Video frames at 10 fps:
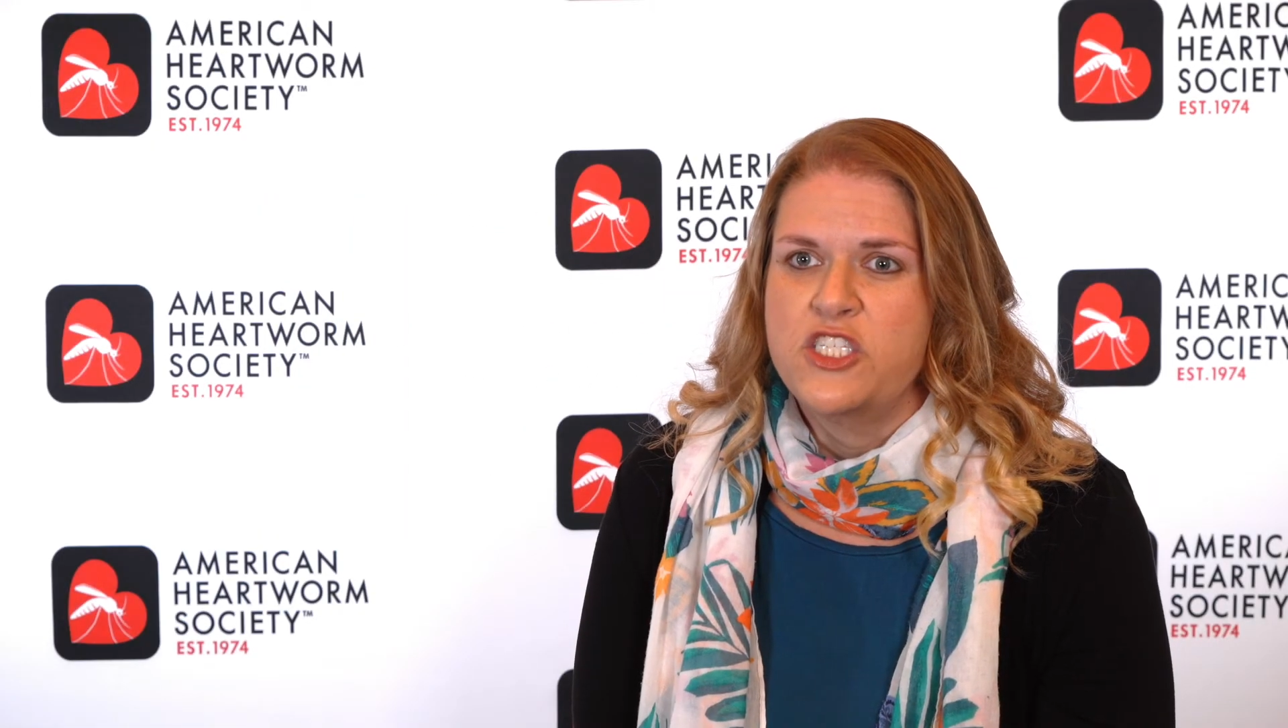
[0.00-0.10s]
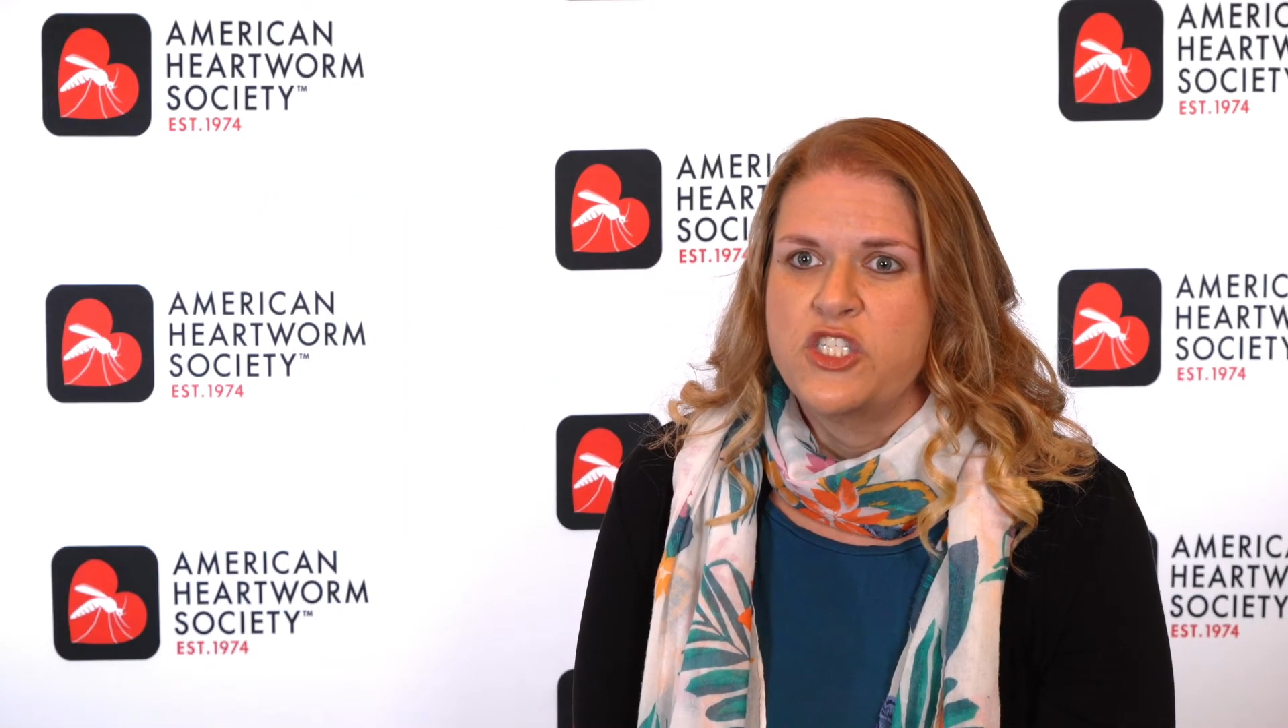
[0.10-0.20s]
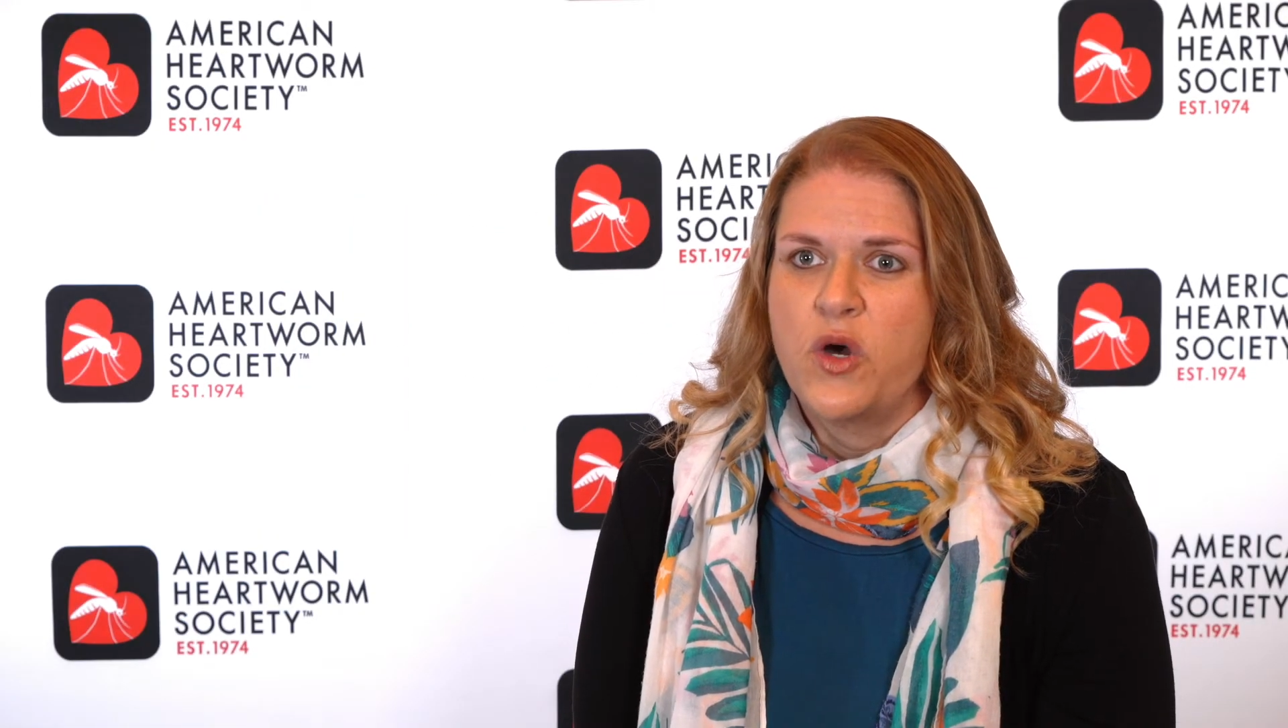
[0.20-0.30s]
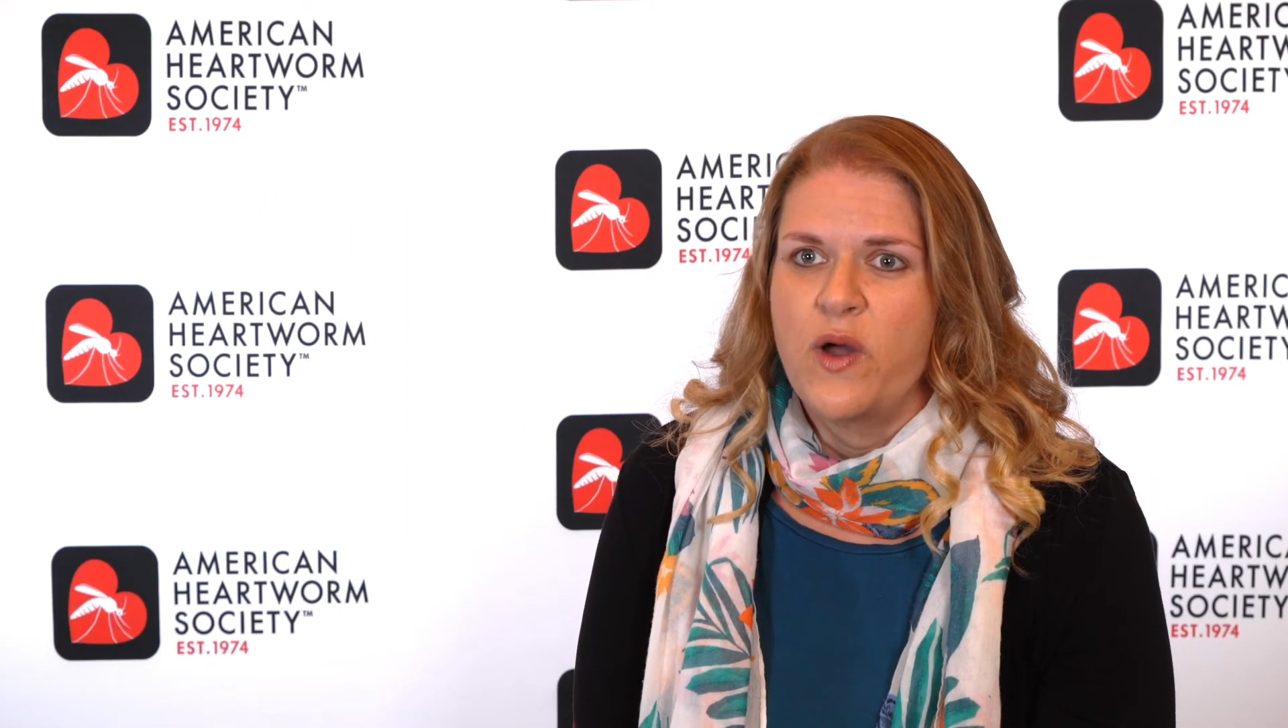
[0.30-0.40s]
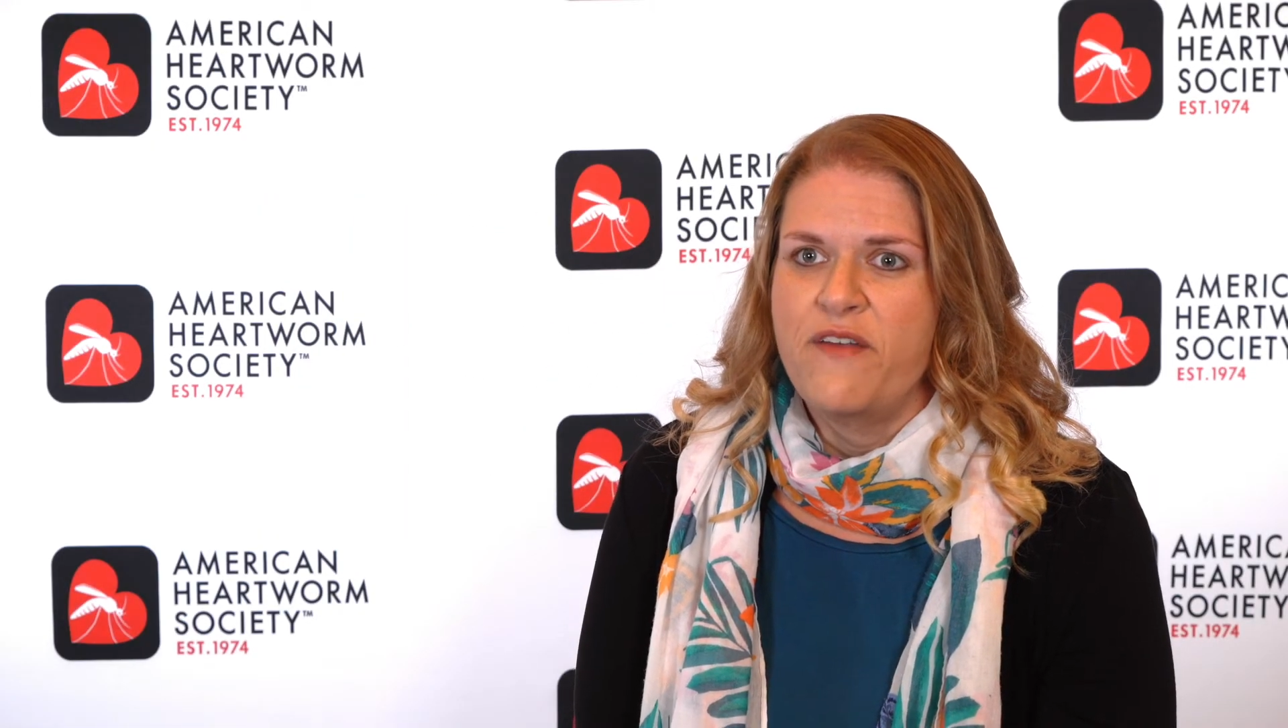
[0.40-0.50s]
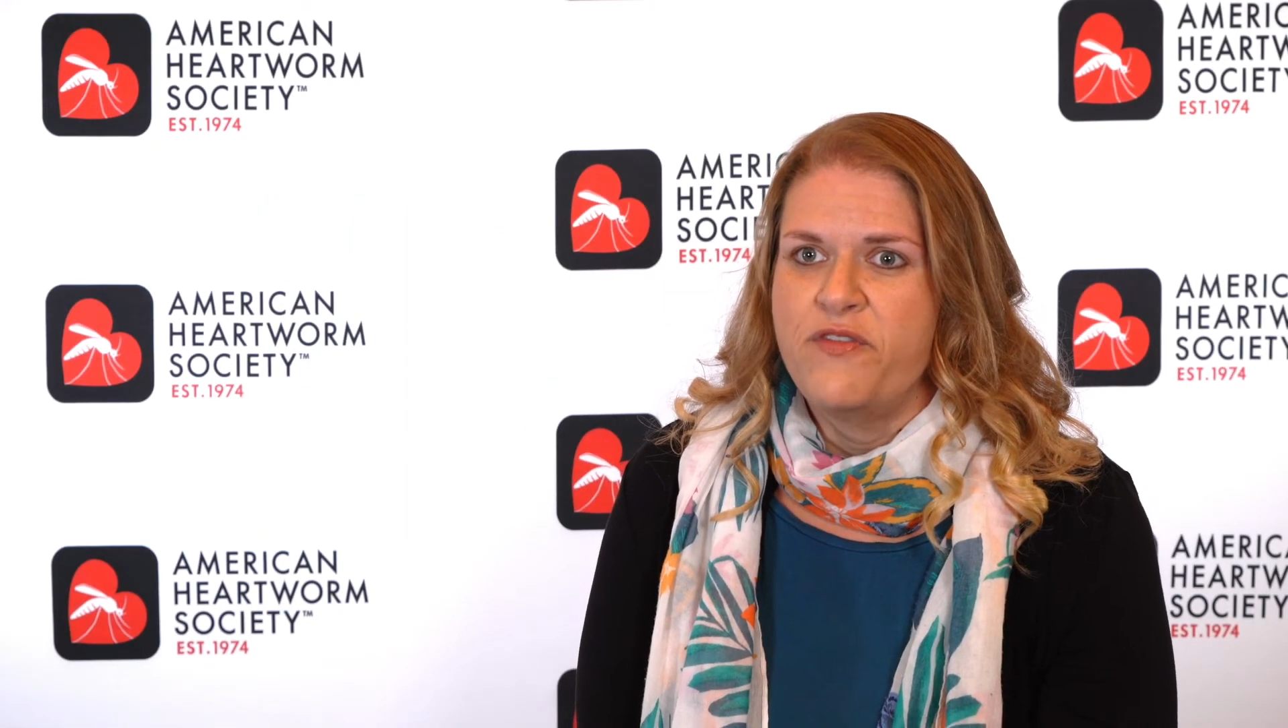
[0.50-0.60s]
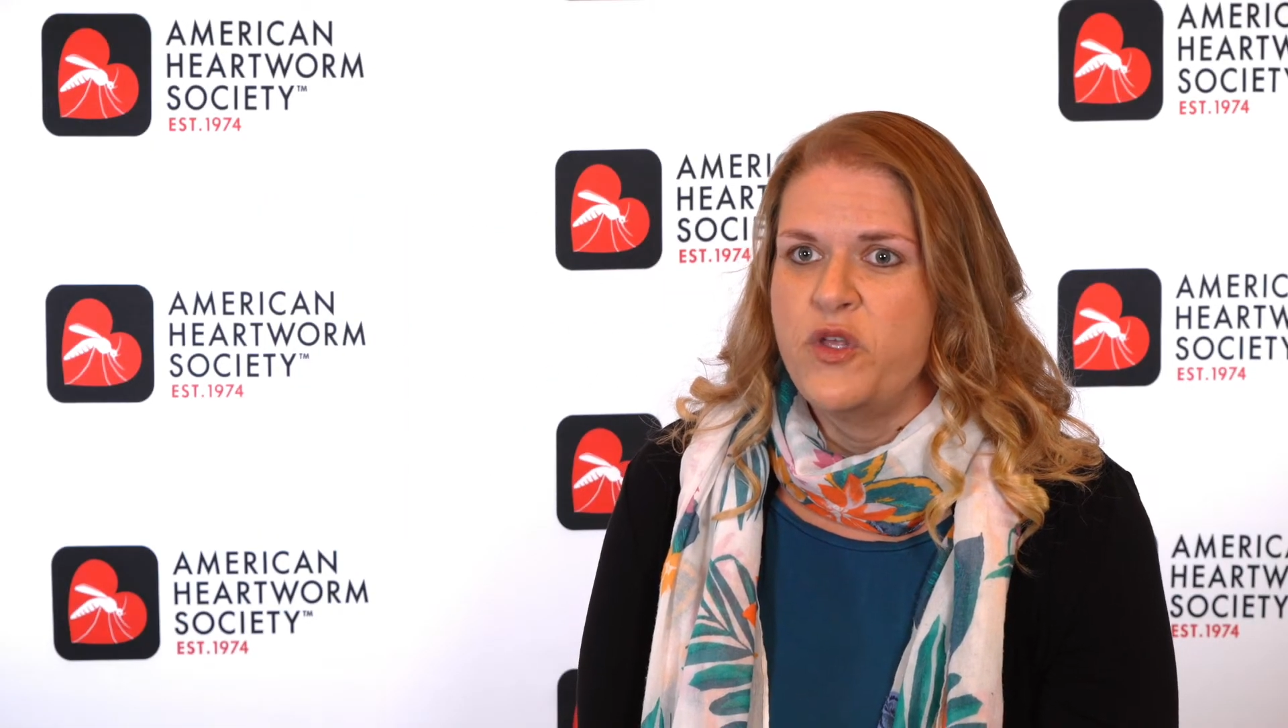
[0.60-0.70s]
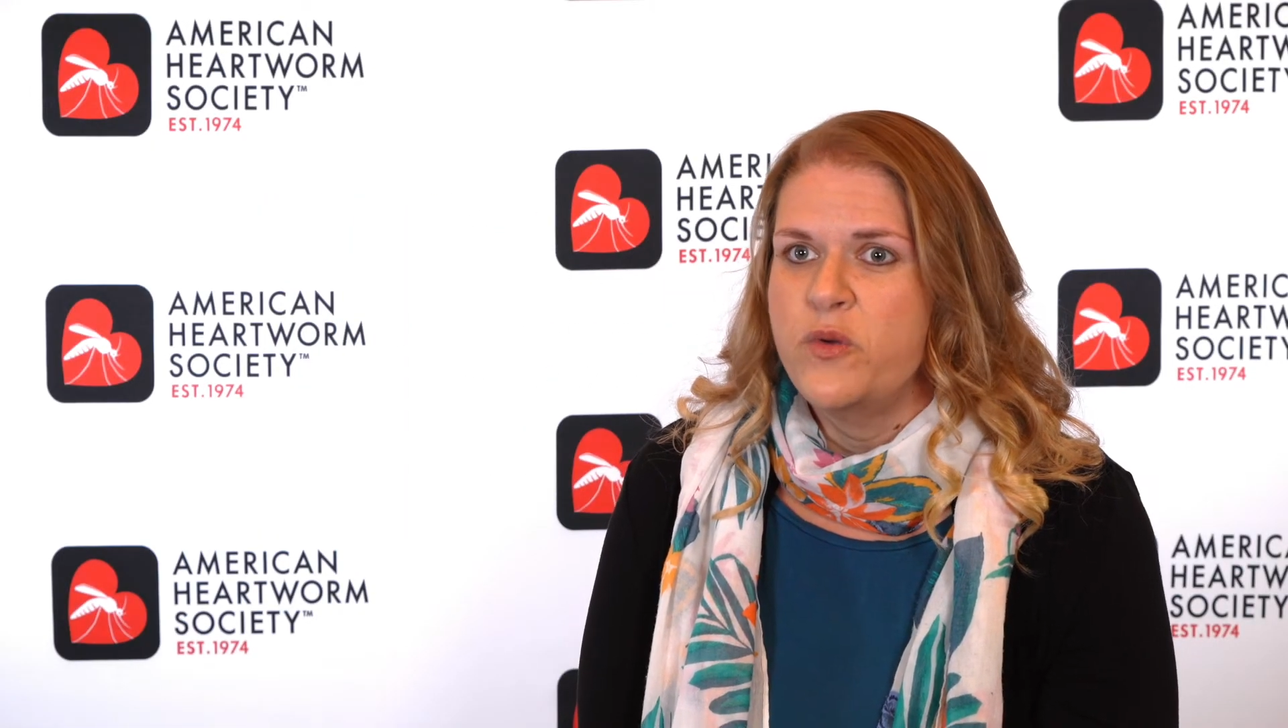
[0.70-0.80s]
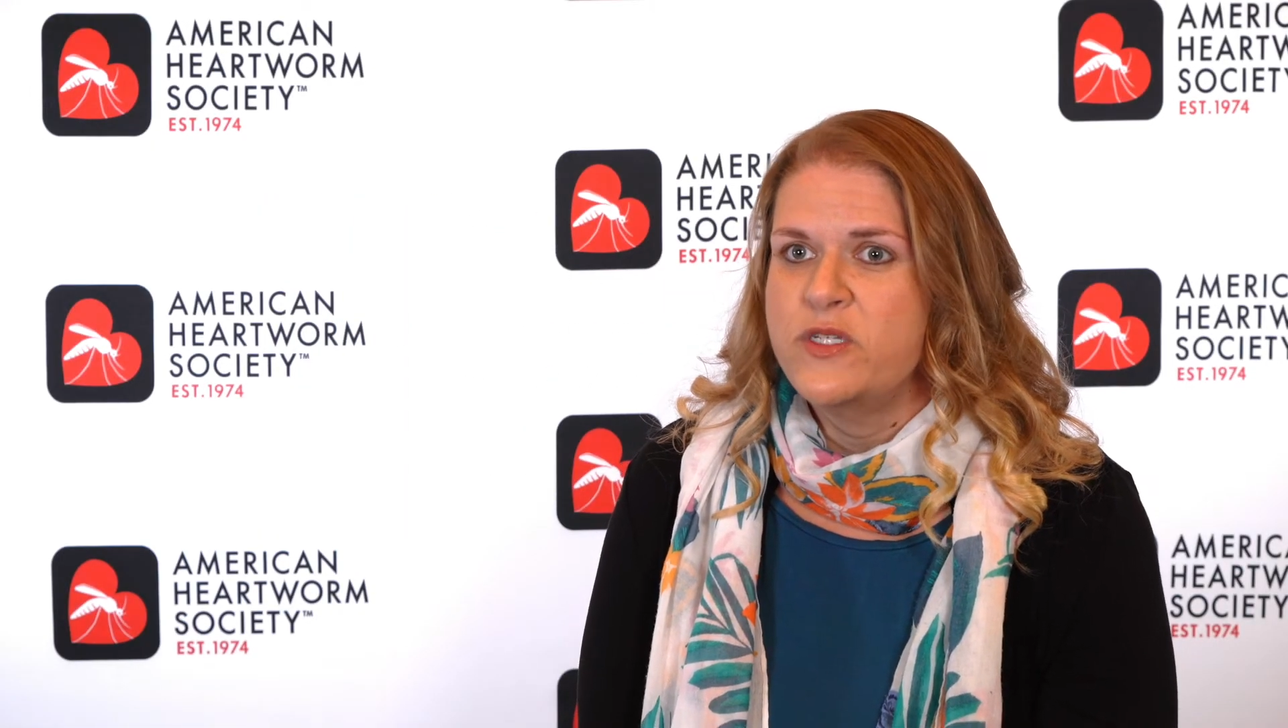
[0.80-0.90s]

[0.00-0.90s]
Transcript: So if you